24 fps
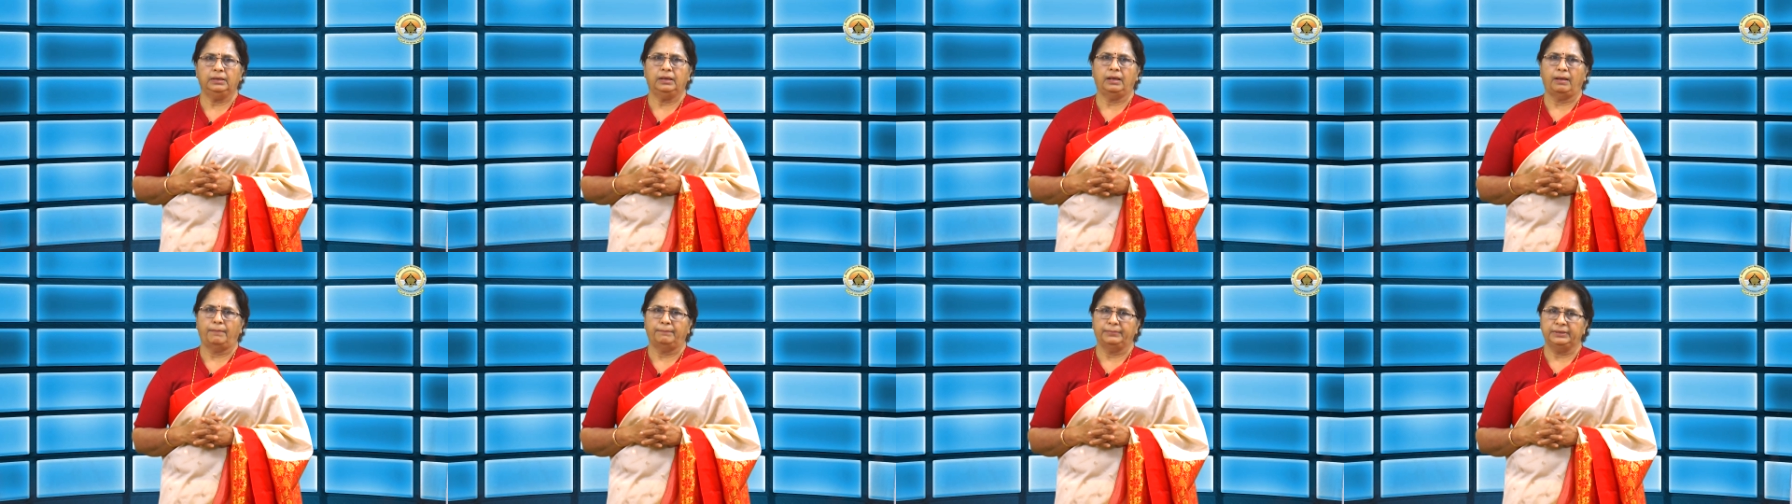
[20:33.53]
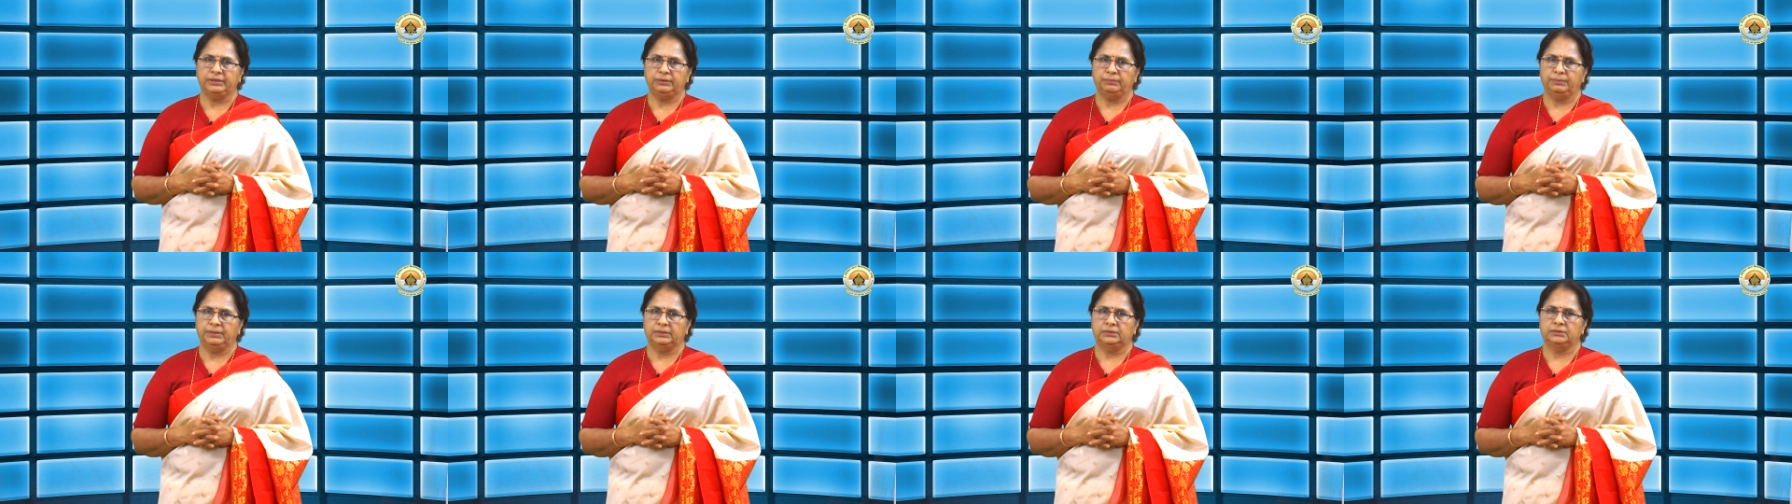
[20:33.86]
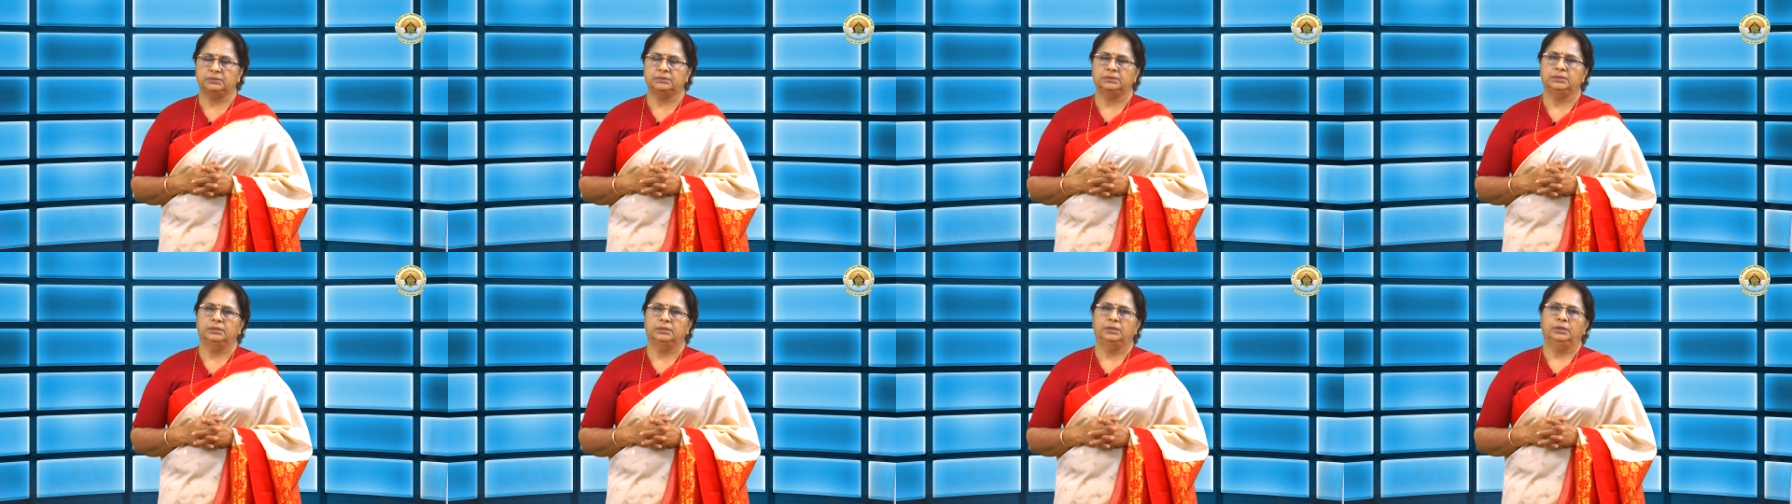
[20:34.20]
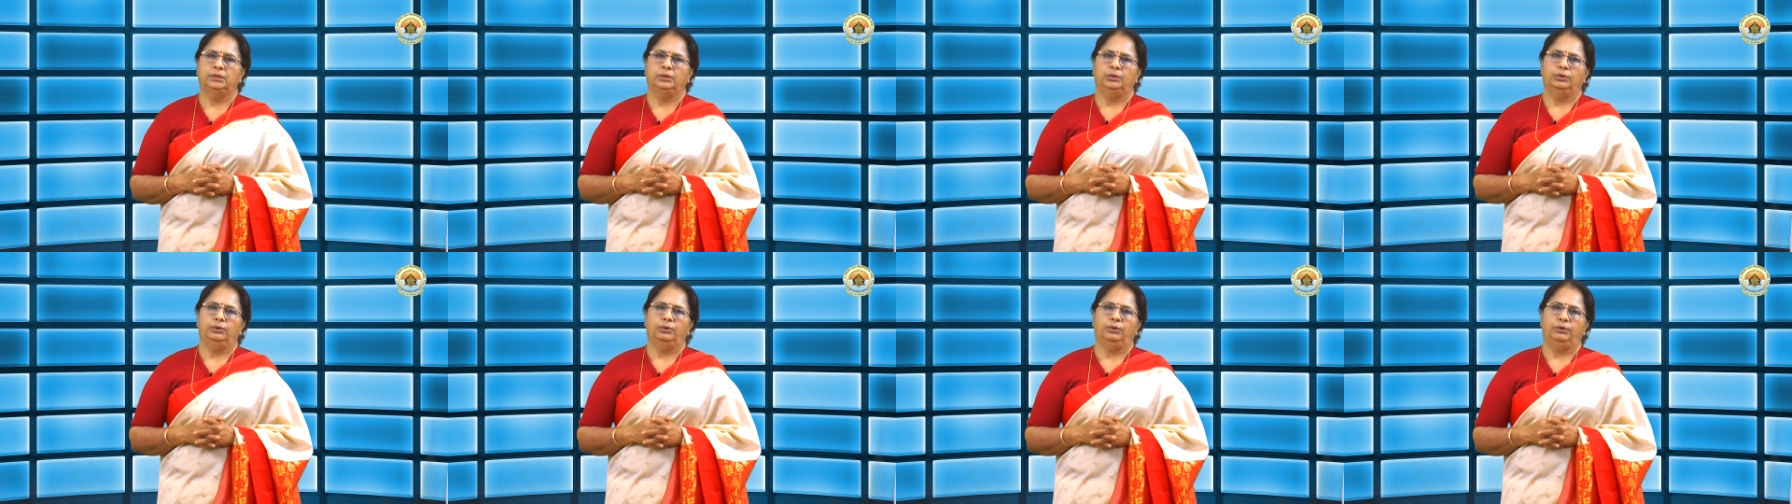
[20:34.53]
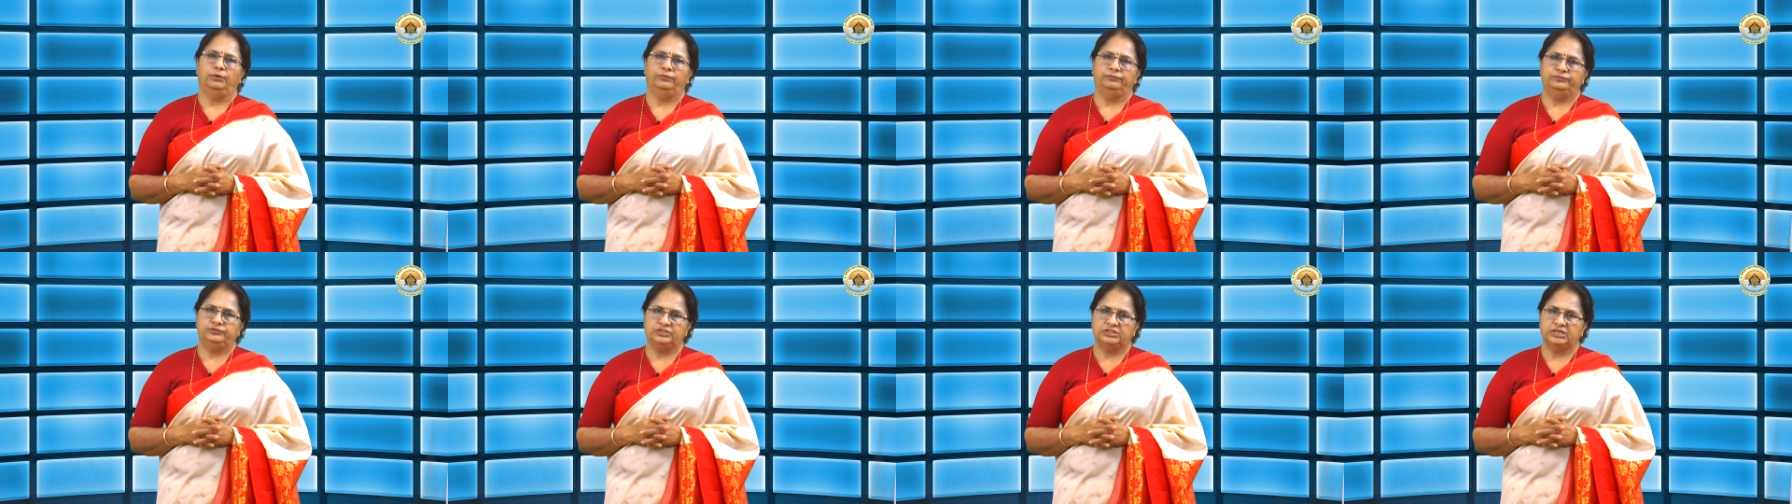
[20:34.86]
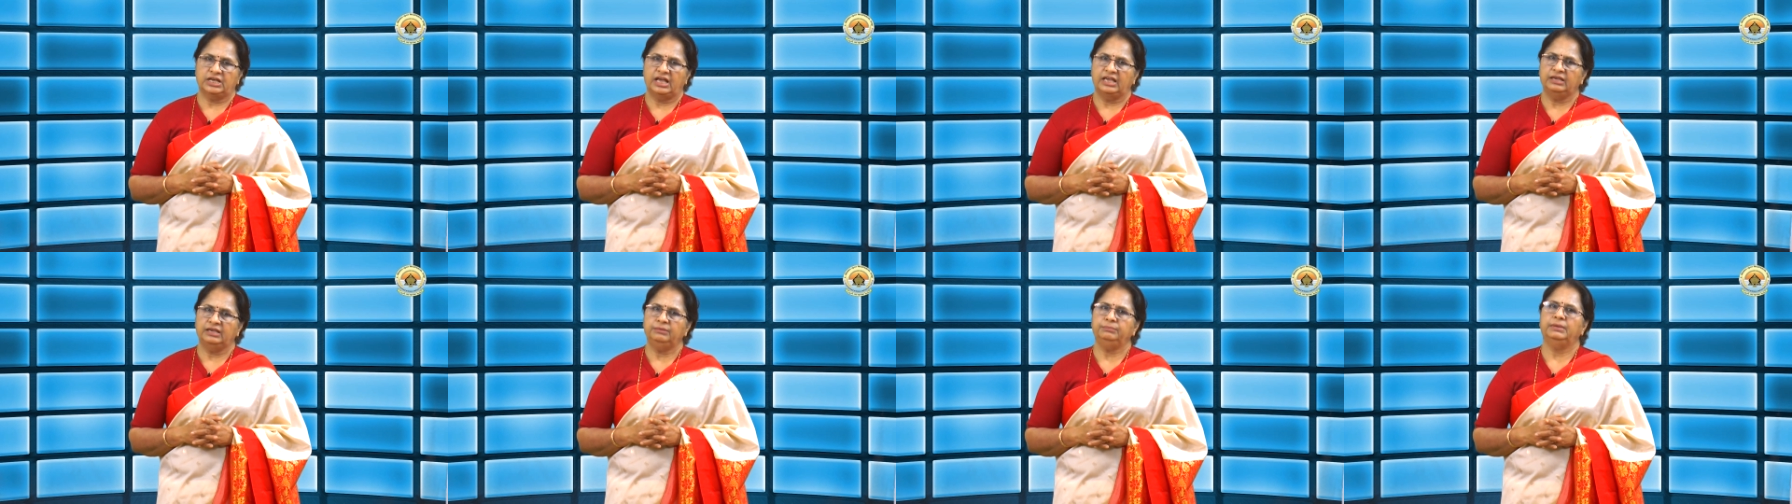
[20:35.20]
commitment of
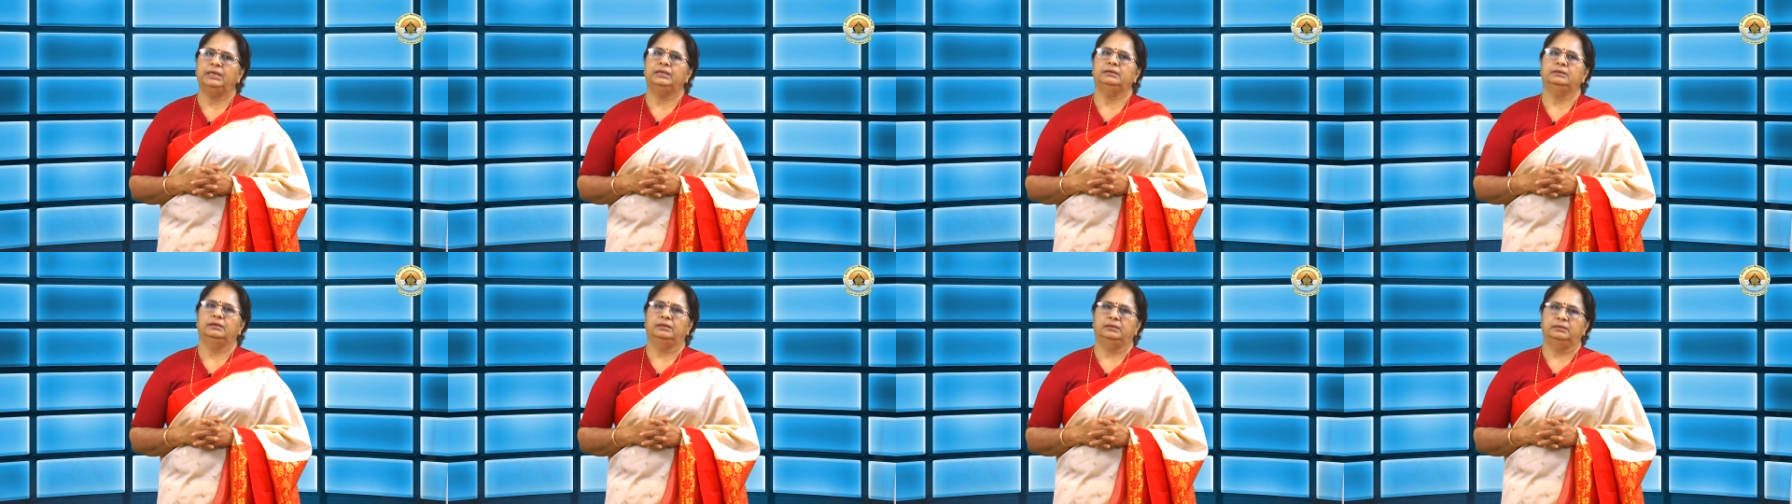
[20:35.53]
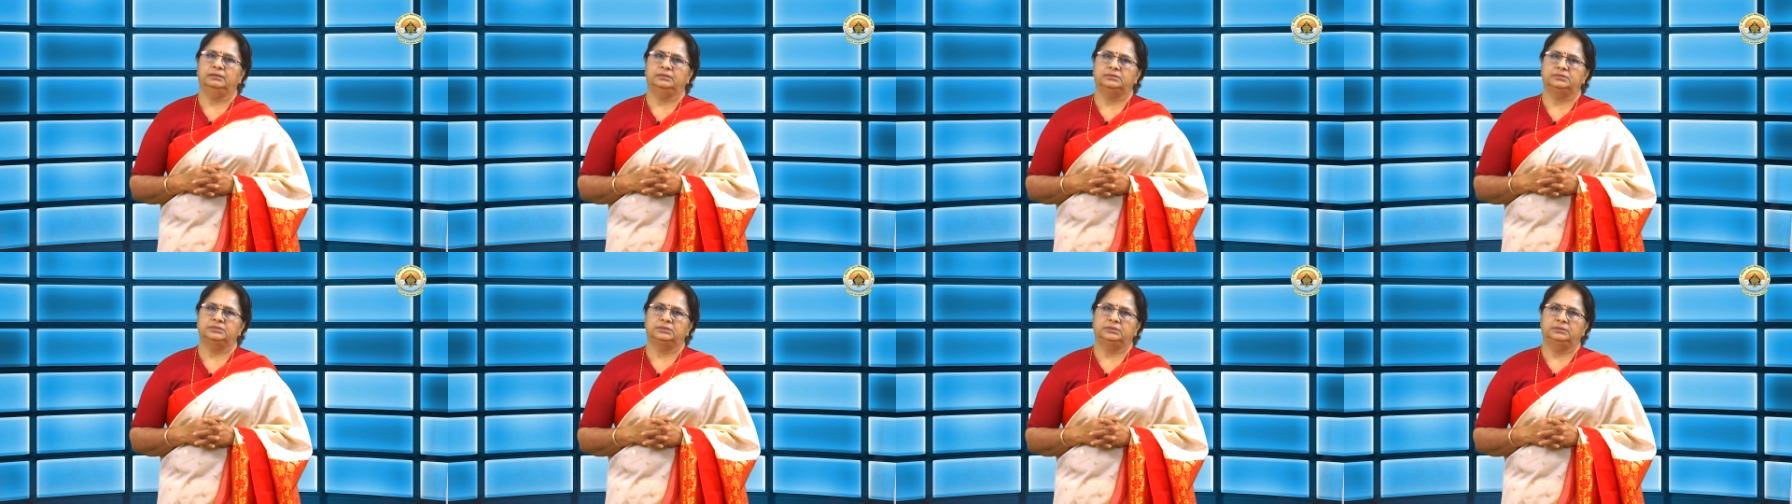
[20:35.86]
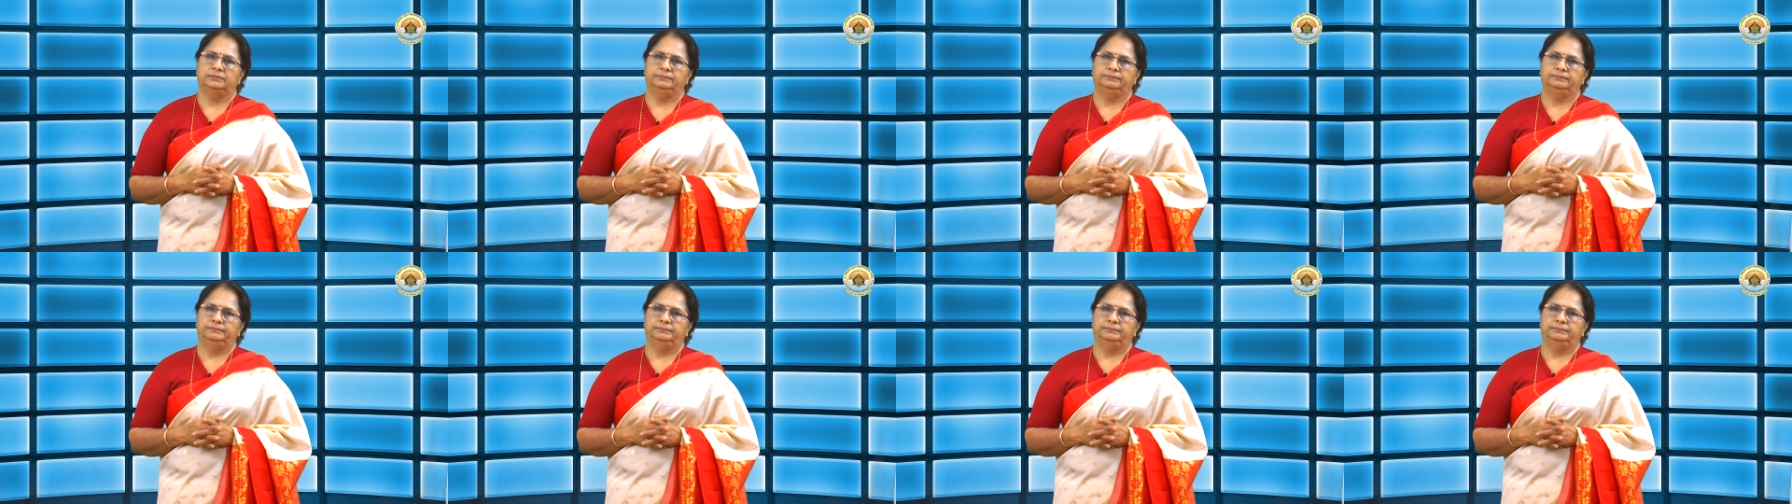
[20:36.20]
time and energy.